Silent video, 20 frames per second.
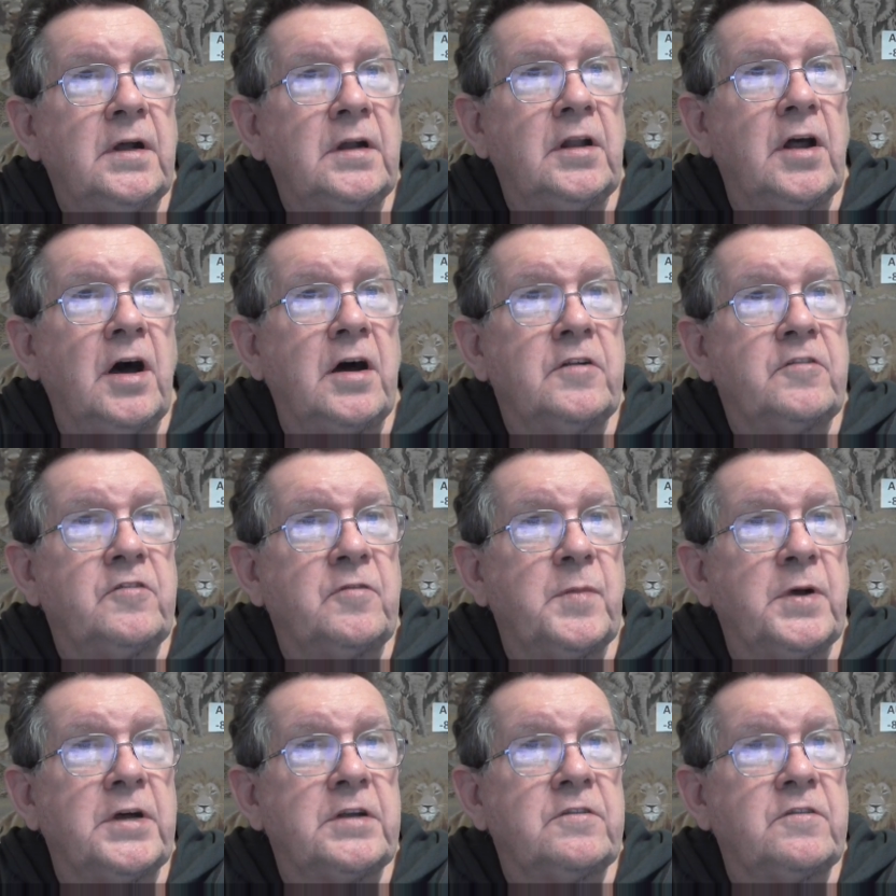
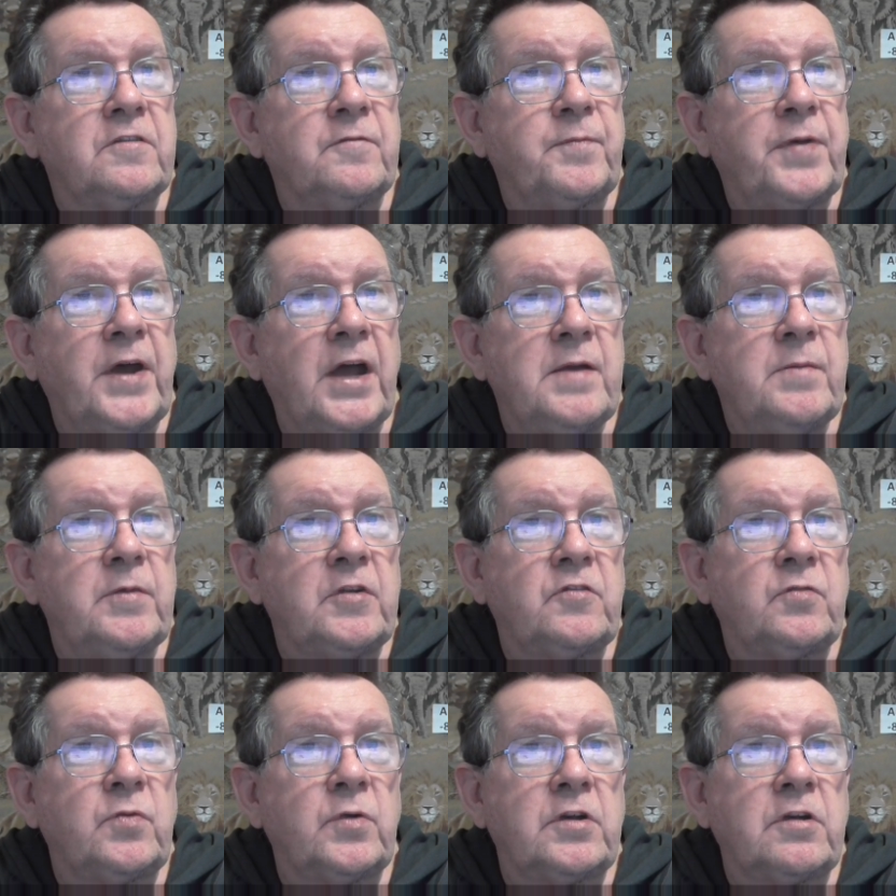Large amounts of
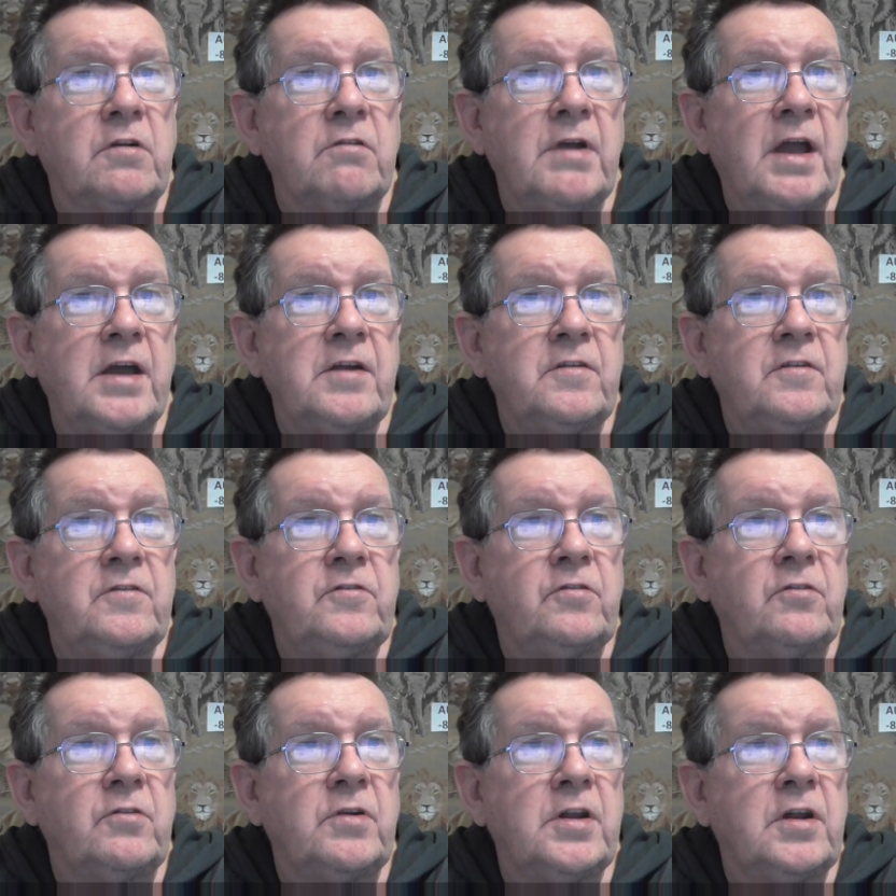payments were
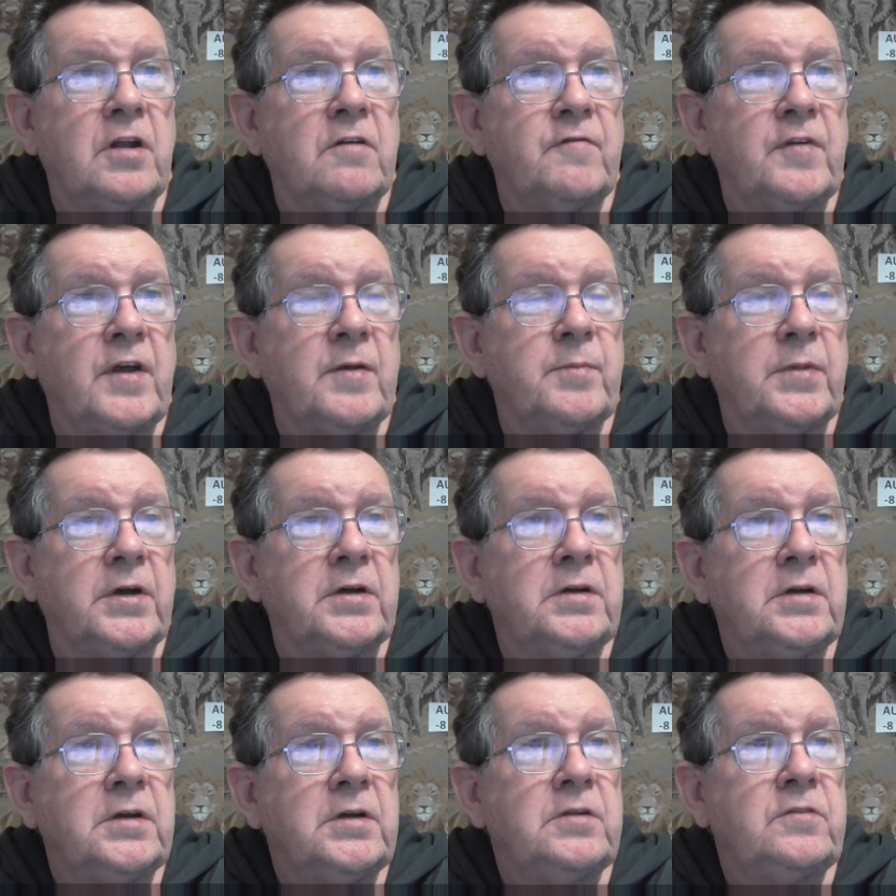created during
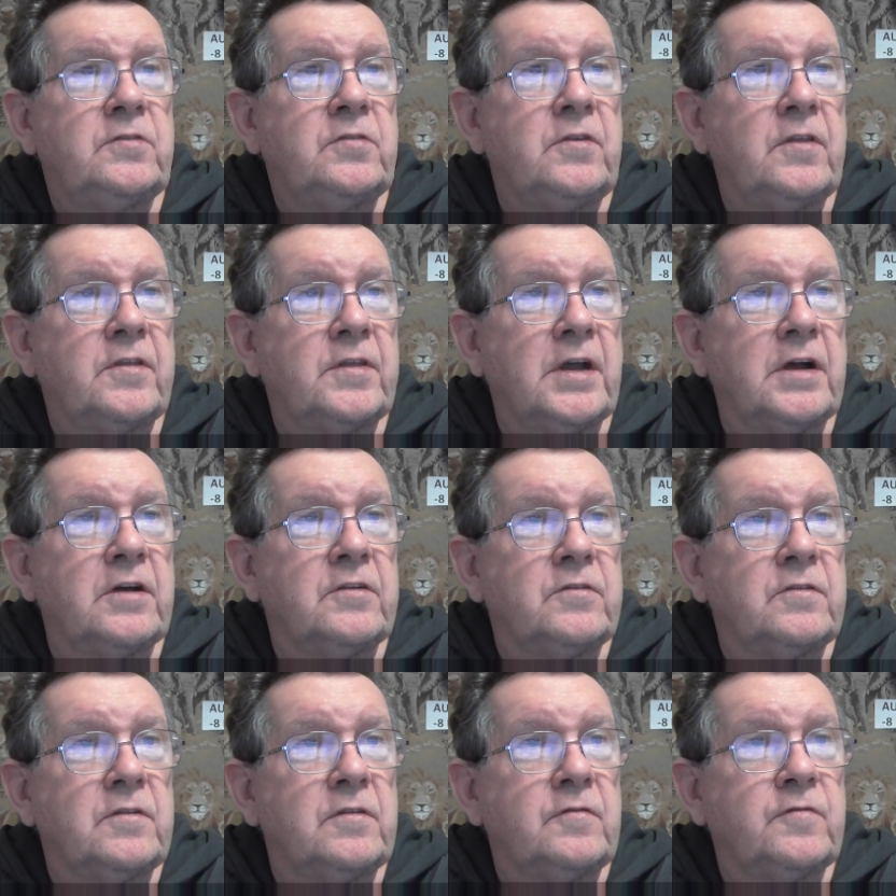November
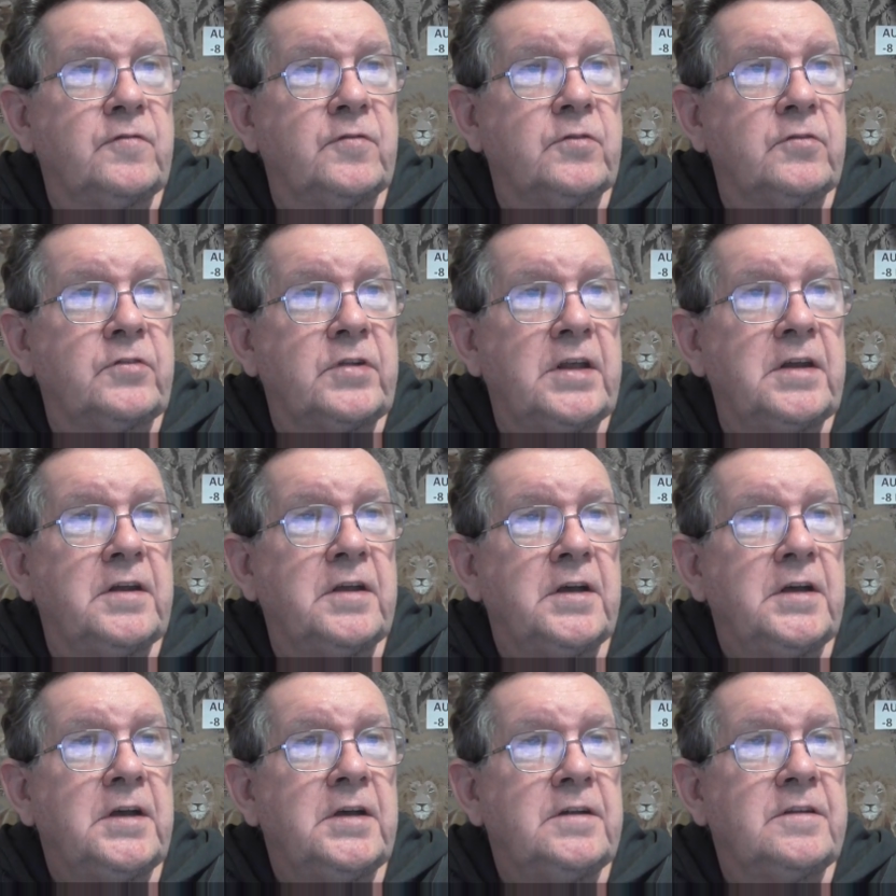2014,